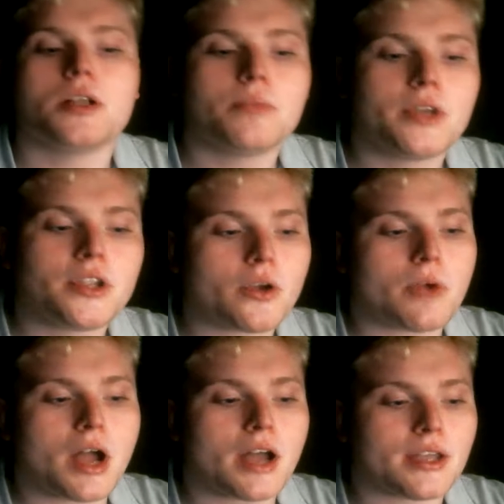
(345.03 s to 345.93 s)
Building a
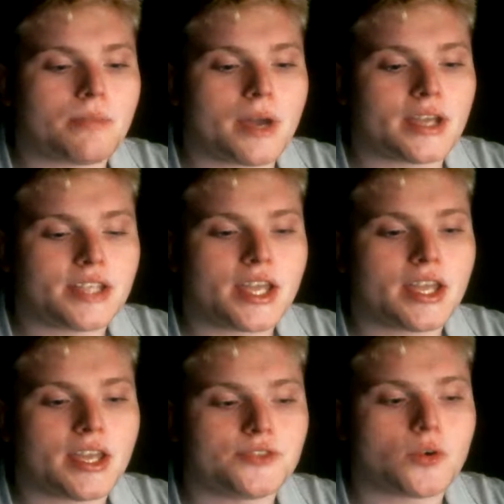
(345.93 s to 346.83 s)
rocket by taking
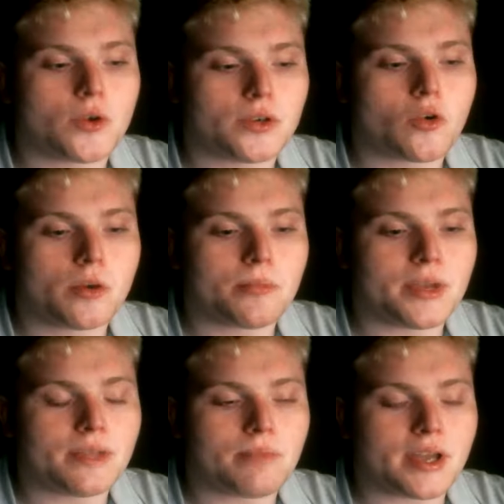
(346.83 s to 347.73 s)
it into an orbit,